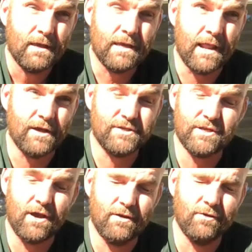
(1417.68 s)
You know,
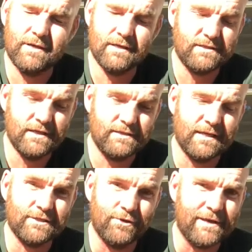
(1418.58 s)
so look, it's
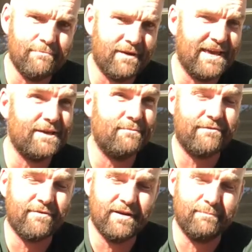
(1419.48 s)
looking bleak, I'm
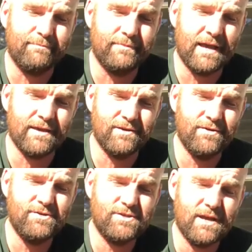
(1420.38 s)
afraid,
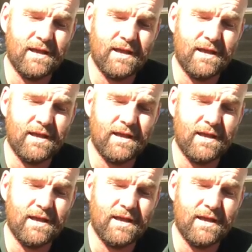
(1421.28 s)
huge.